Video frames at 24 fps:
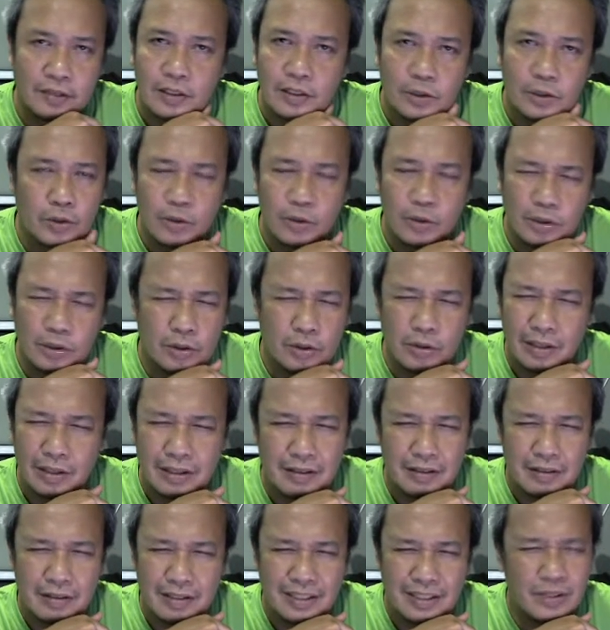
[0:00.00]
You don't.
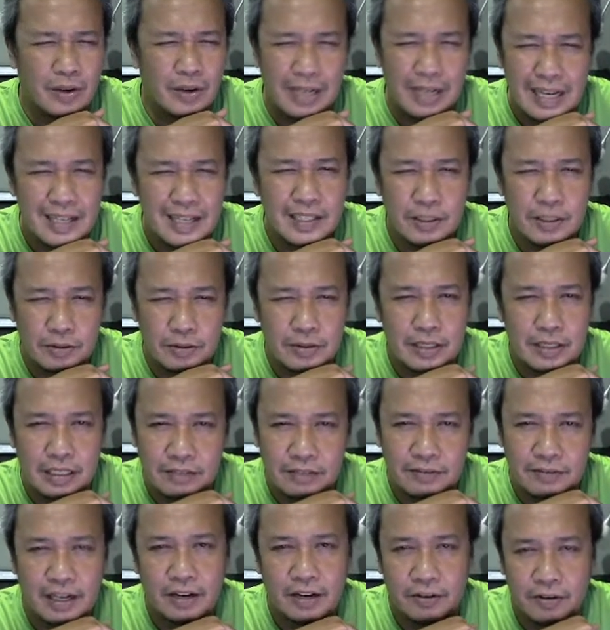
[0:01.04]
It's not easy to see. It's
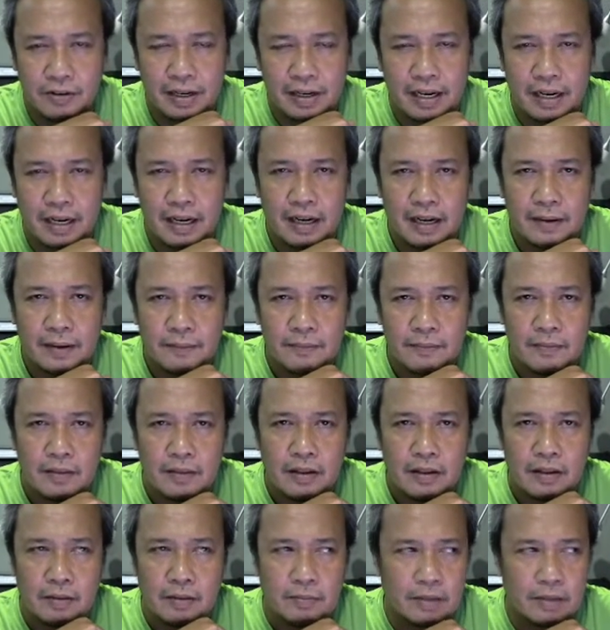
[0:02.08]
very rare
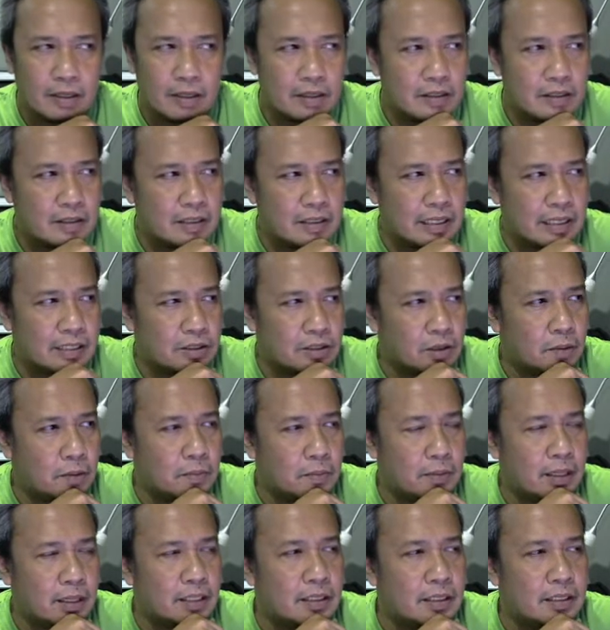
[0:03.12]
because there's not
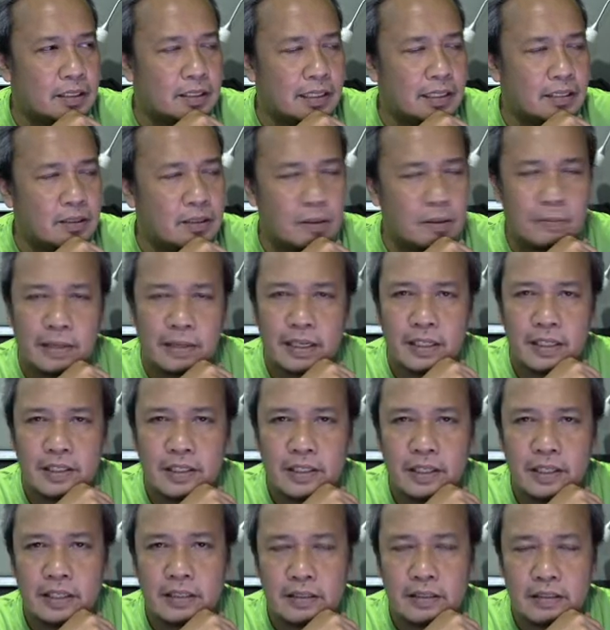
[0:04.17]
many
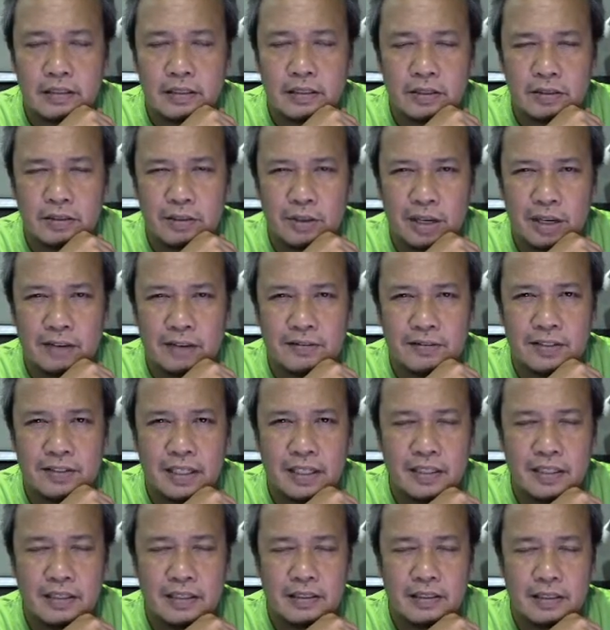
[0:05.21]
genes. You have
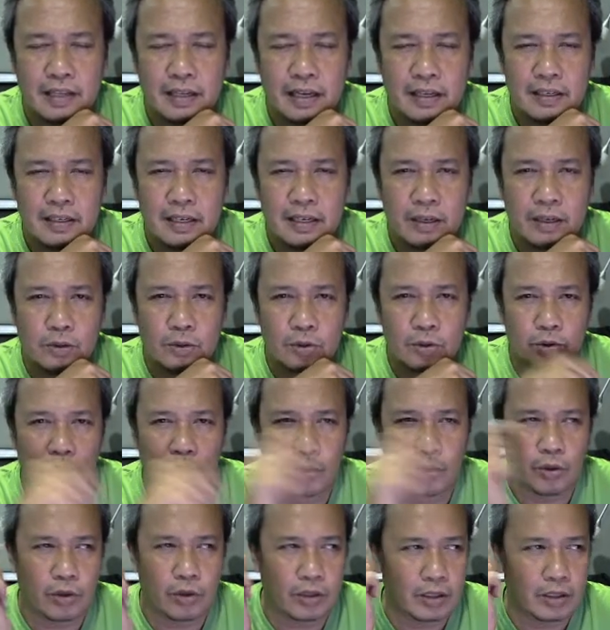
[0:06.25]
genes that
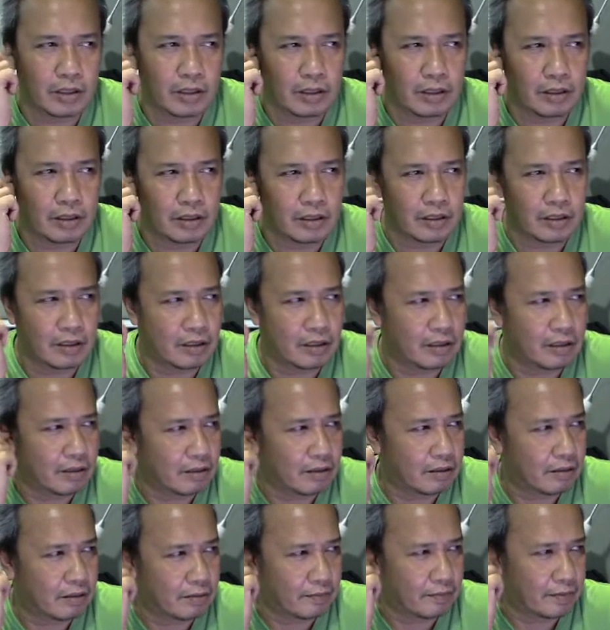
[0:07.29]
control
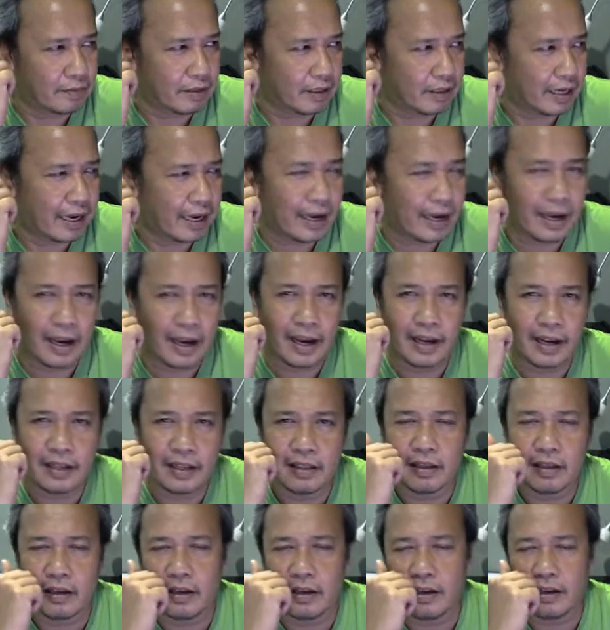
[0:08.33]
the hair in
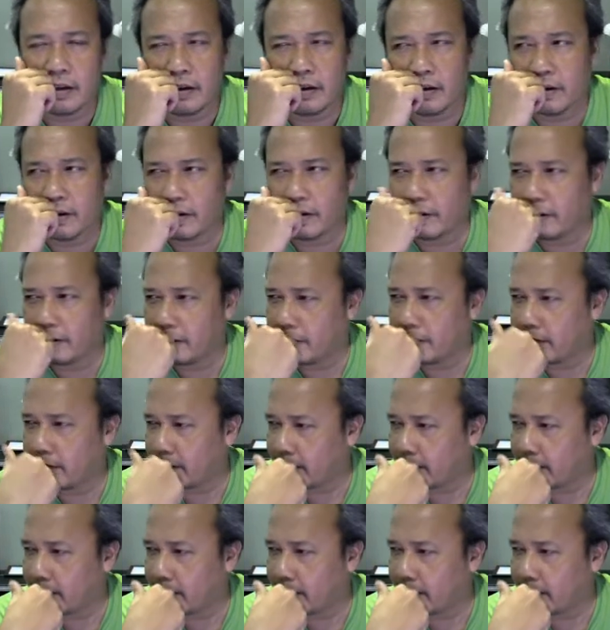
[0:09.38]
the ear.